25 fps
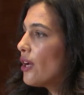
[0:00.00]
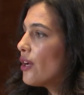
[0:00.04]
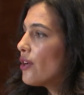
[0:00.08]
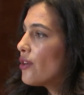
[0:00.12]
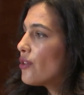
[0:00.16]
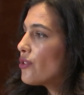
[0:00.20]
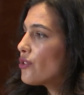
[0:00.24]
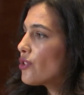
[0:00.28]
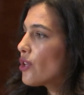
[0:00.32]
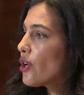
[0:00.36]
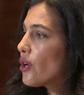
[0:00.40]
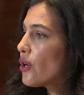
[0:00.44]

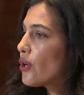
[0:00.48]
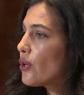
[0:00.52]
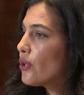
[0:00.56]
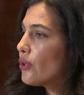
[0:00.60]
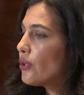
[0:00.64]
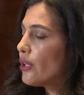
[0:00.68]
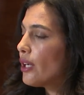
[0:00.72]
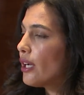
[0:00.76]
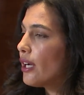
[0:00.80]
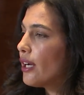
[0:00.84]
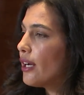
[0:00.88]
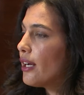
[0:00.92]

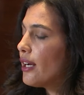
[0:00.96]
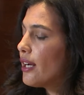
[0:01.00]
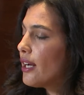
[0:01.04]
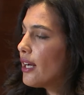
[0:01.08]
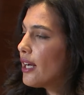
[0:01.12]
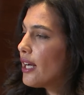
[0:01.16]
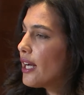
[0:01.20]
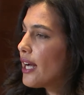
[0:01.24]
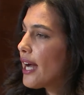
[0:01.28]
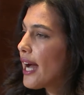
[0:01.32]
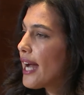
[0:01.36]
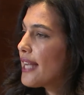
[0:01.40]
So
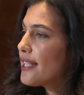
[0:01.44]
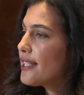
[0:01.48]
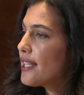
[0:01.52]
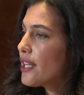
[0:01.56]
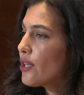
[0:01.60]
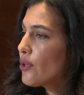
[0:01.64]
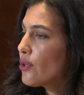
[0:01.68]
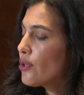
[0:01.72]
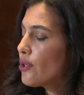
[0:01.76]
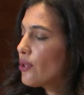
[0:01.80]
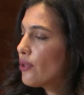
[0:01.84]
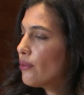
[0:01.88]
as
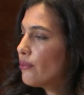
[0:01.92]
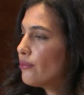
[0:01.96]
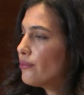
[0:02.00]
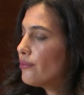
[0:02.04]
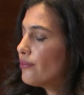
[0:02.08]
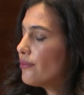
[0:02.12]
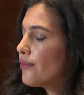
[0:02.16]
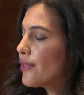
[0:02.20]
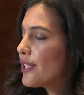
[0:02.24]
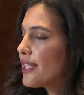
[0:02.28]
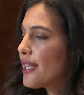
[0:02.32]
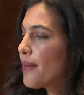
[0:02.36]

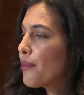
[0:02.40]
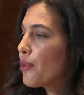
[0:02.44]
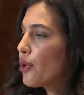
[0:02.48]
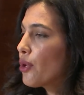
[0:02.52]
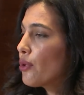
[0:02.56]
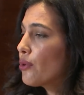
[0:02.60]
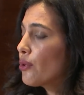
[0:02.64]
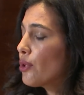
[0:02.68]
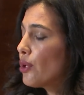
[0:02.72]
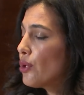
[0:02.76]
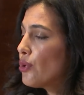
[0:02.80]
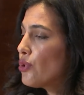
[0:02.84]
some
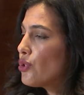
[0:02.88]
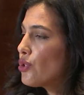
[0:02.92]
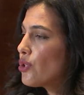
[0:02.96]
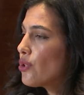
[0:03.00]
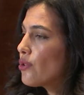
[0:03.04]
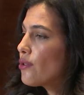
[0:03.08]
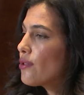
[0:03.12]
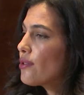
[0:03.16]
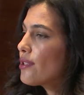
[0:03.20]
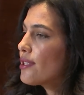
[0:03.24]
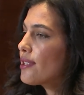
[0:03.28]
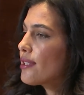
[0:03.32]

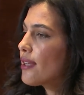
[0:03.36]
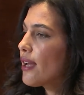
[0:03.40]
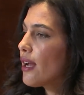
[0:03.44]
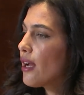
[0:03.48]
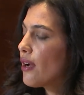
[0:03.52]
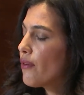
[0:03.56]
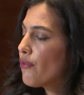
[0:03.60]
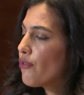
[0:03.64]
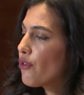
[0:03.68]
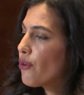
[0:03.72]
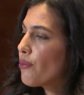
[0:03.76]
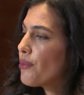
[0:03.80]
conclusions
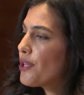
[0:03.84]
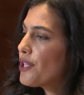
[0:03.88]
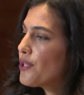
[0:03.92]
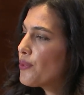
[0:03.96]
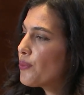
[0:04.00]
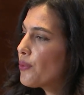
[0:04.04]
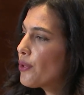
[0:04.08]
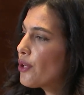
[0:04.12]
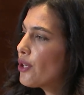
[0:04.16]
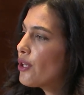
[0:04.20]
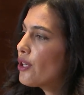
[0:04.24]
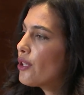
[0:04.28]
from
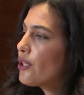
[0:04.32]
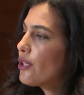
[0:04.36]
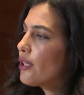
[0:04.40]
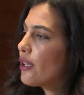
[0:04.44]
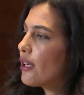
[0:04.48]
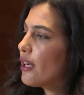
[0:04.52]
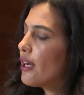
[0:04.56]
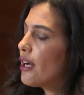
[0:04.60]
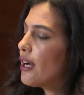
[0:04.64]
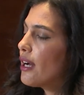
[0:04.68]
this work,